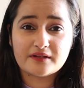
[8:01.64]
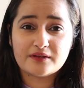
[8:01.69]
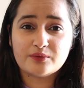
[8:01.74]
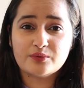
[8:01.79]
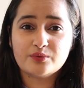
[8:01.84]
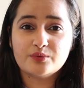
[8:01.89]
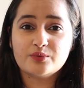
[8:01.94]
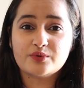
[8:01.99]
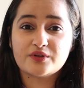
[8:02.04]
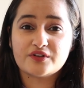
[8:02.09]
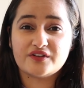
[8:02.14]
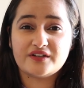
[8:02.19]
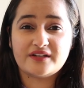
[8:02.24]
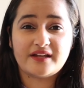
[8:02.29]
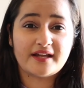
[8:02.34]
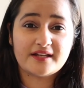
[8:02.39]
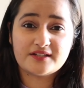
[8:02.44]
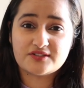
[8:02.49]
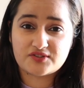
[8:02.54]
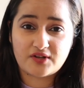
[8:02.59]
who
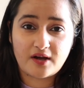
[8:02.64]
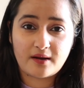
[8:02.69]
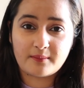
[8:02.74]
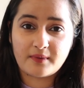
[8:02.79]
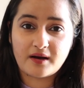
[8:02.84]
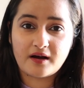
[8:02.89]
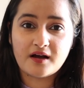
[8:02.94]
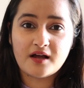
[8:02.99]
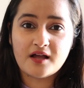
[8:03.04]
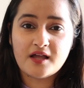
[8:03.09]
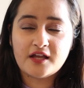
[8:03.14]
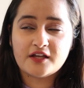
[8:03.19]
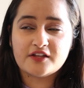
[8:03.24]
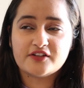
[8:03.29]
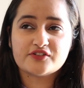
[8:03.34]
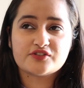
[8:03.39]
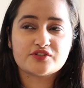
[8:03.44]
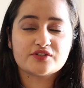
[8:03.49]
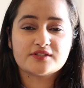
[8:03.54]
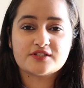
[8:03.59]
create drama, you
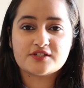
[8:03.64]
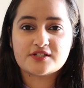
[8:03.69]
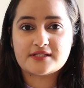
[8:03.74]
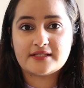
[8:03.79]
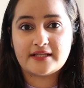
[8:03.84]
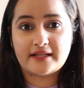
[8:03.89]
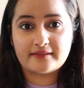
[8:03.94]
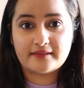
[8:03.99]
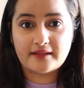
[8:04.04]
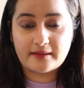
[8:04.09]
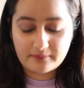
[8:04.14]
should just let them